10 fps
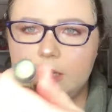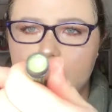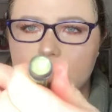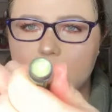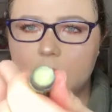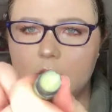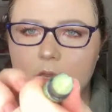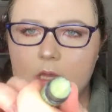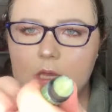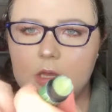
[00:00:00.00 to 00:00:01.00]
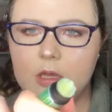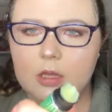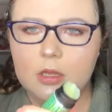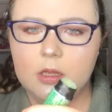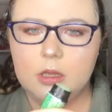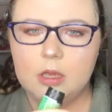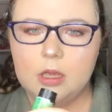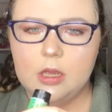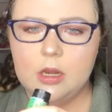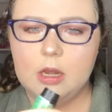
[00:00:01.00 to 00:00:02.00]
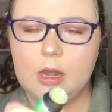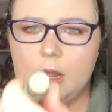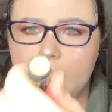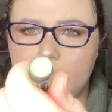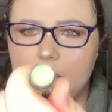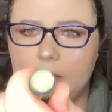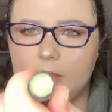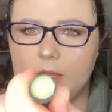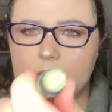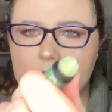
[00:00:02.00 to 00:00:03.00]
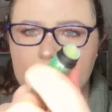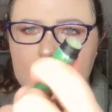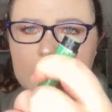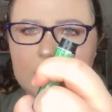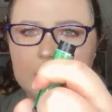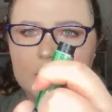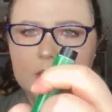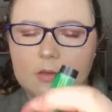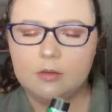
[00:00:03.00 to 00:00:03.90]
there's literally nothing left in it.